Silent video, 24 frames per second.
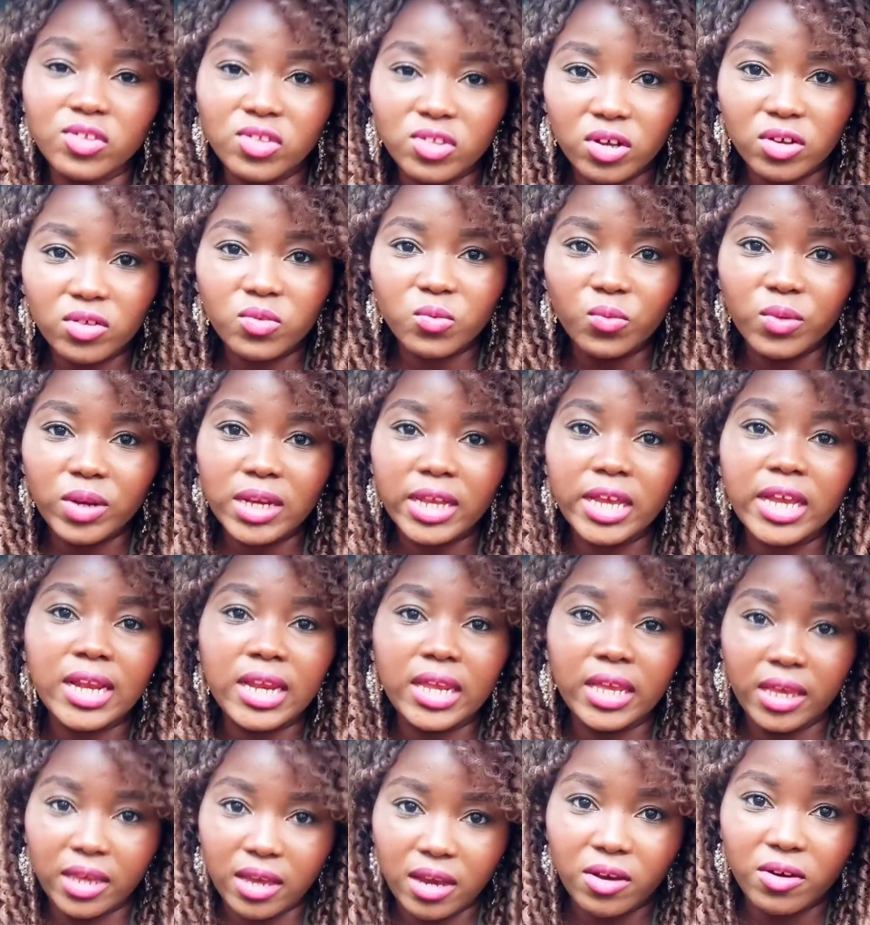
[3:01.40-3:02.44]
not really
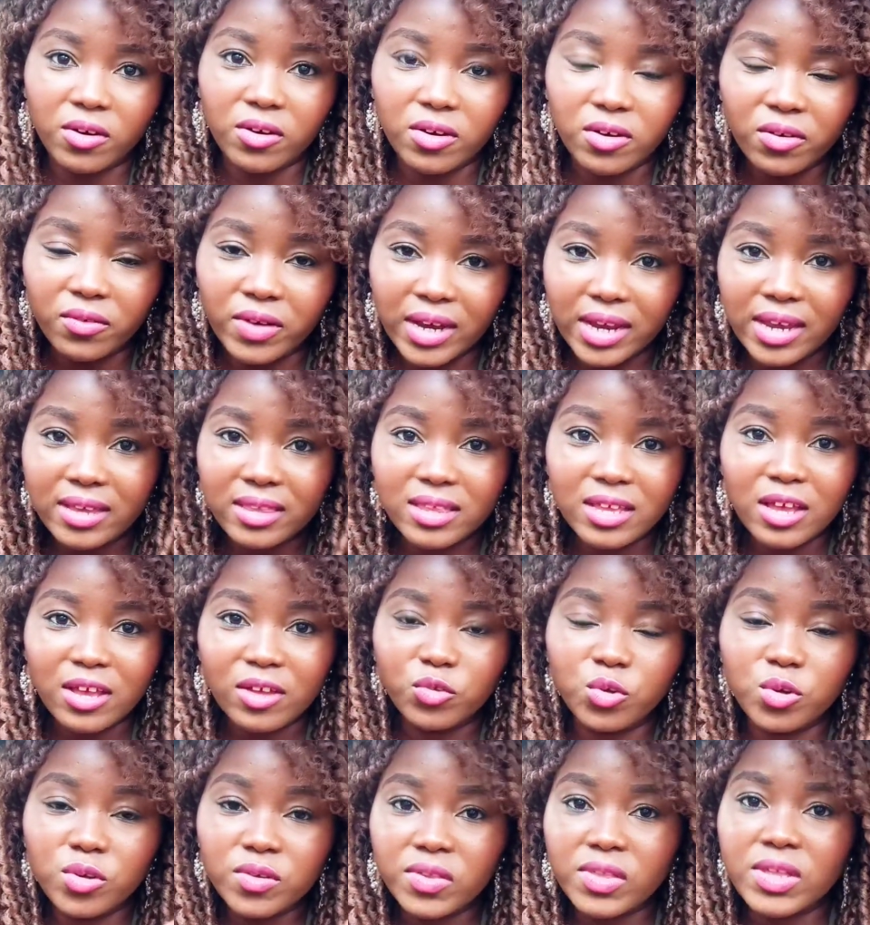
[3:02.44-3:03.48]
clear, right?
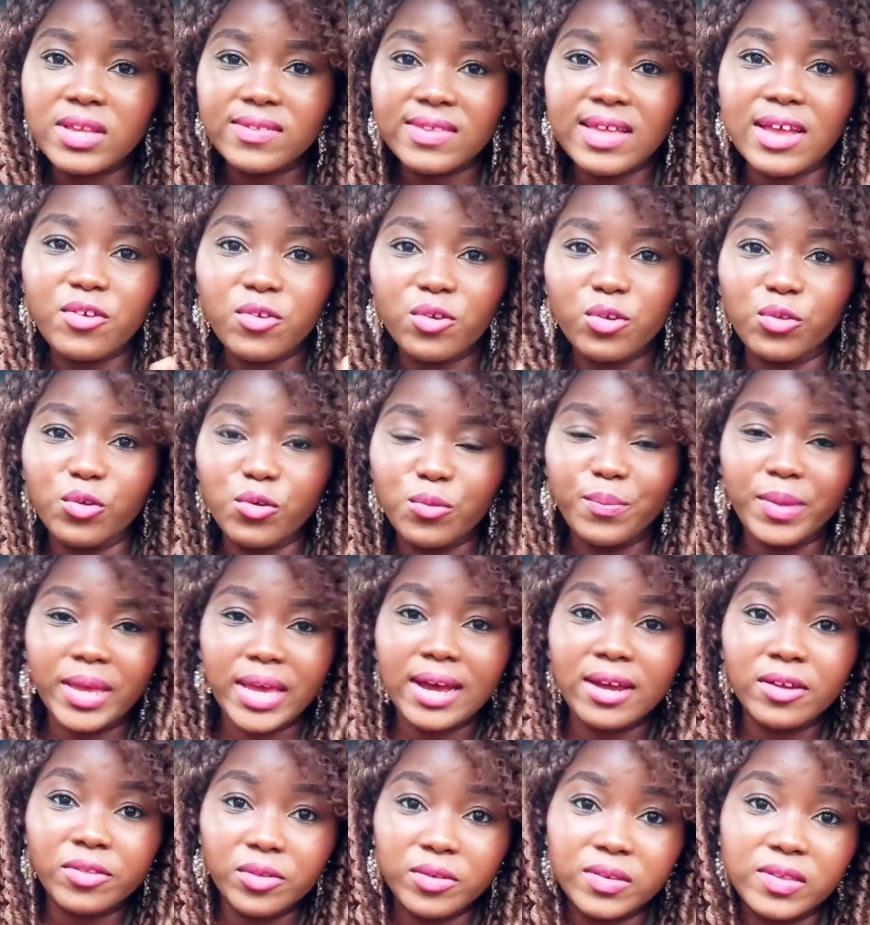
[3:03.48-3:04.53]
Those things that you do
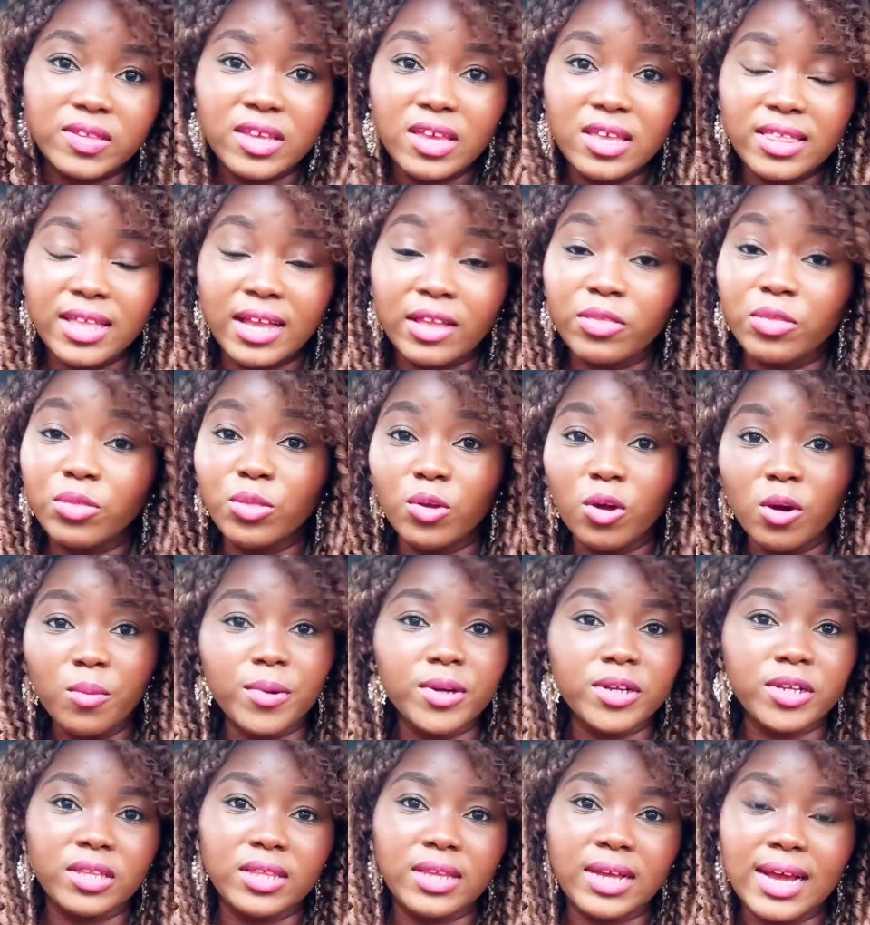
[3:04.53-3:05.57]
behind the scene that
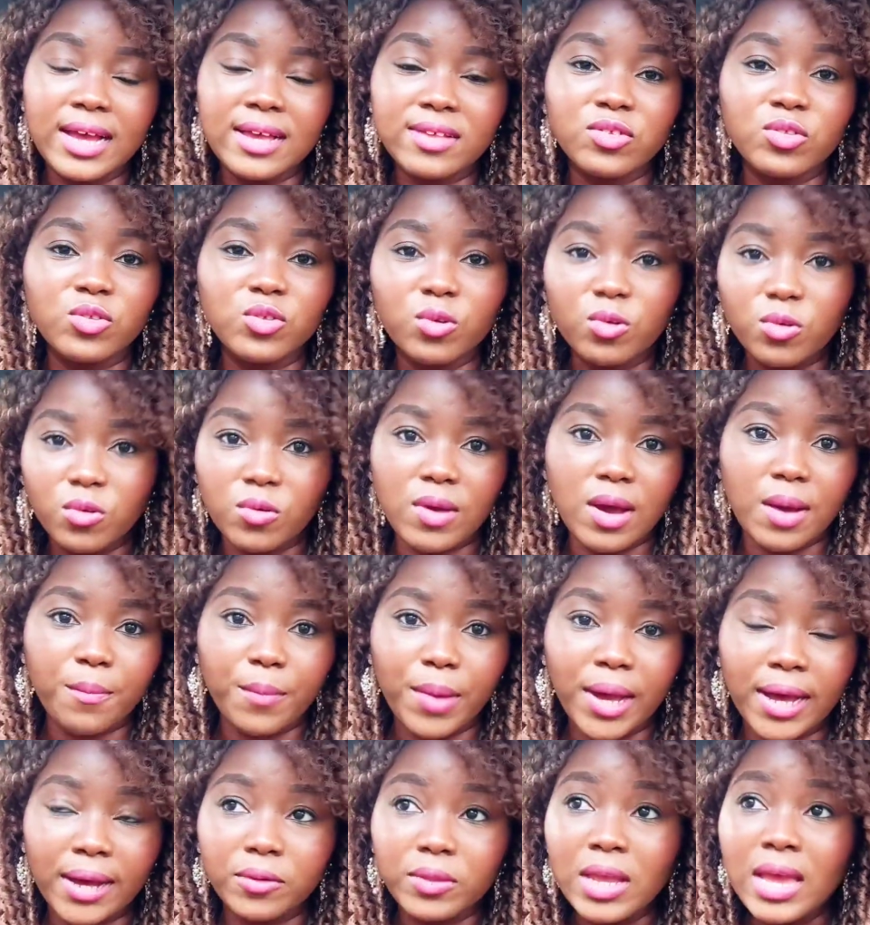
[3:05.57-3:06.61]
nobody has no clue
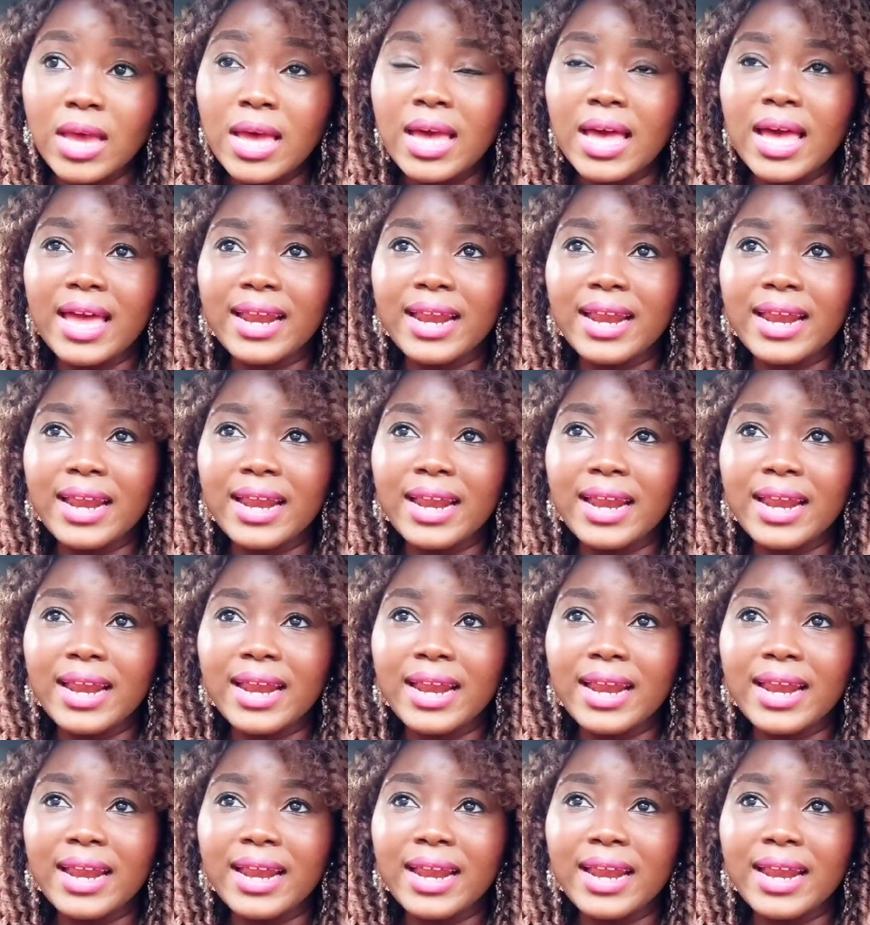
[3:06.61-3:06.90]
about.